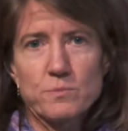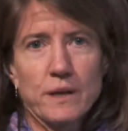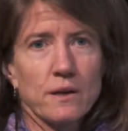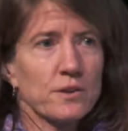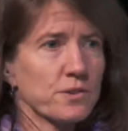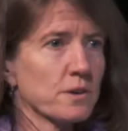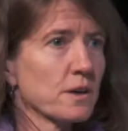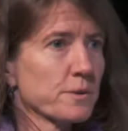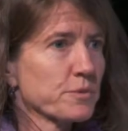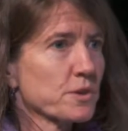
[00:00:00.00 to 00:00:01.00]
you might also
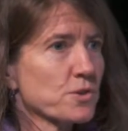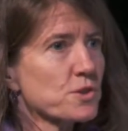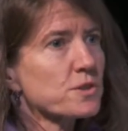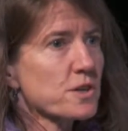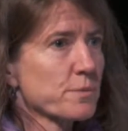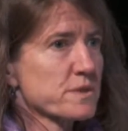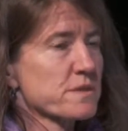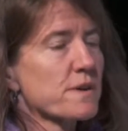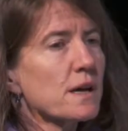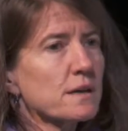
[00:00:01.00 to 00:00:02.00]
call them social
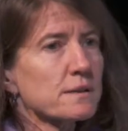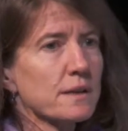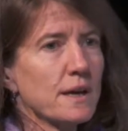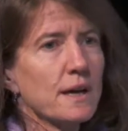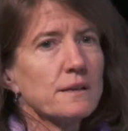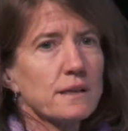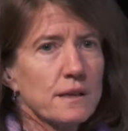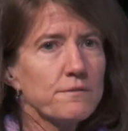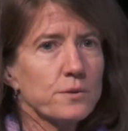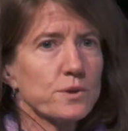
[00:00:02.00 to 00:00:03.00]
determinants of health, that
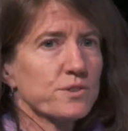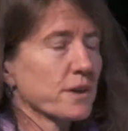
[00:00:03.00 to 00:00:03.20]
influence our